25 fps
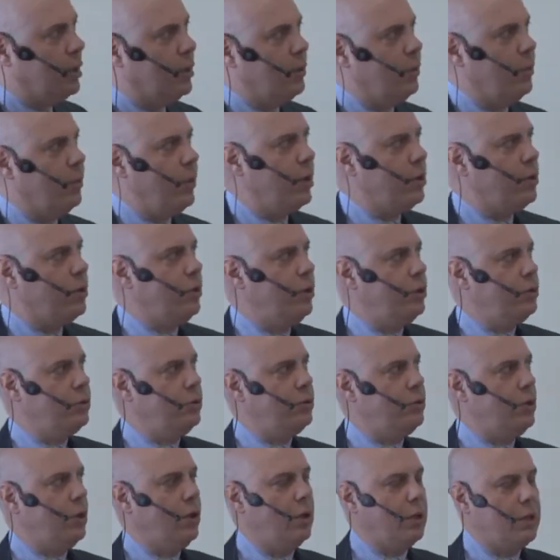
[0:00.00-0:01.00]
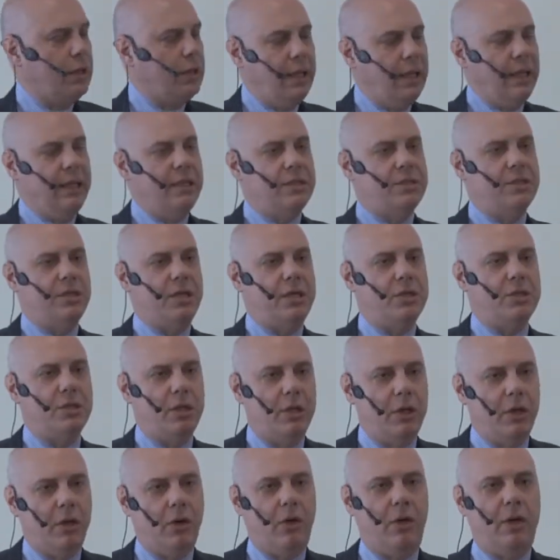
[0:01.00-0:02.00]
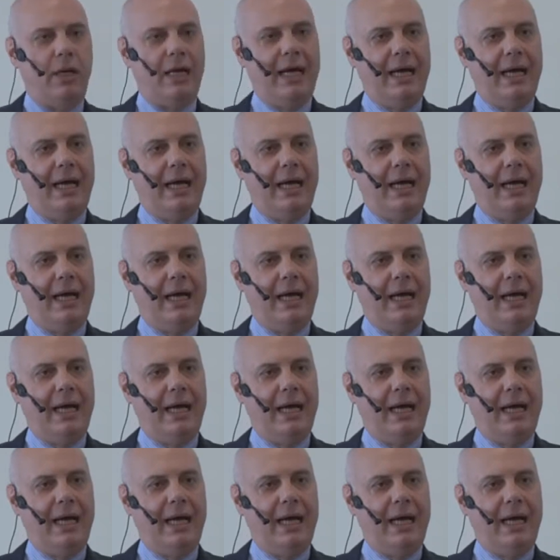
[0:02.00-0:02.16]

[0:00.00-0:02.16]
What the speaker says: we are going to talk essentially on